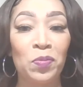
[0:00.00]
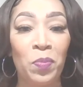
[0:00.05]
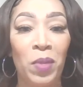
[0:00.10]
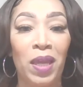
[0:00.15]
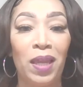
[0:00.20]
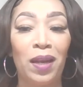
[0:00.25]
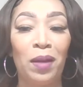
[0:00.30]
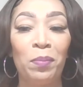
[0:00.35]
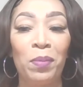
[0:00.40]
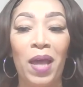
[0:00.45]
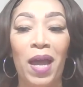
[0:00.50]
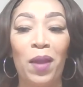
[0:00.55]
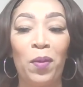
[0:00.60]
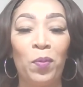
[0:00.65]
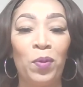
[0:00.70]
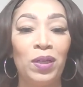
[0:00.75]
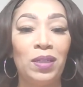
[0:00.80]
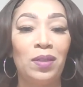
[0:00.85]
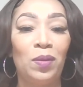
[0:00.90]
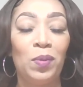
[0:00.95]
mean. I'm like,
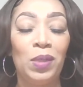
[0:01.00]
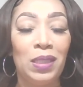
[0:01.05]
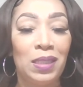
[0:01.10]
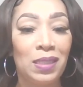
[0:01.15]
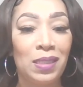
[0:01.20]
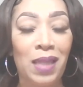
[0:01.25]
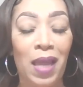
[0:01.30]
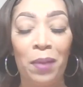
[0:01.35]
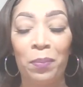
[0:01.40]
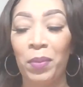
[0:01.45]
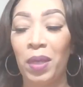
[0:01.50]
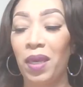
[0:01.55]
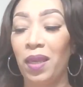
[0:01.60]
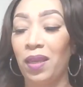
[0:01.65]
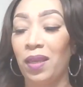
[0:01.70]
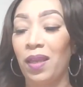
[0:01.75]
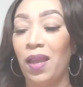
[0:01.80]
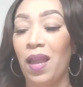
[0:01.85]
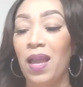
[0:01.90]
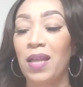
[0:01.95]
what does that
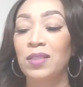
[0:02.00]
mean?